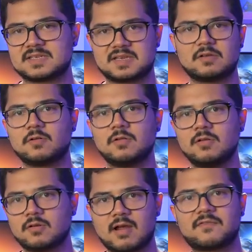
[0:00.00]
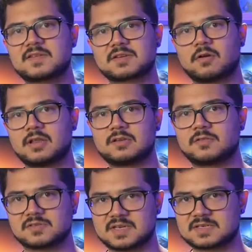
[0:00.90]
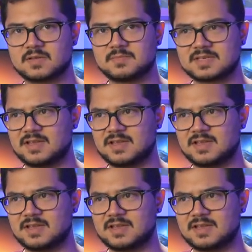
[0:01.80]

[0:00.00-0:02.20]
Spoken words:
a single graphics card into their systems,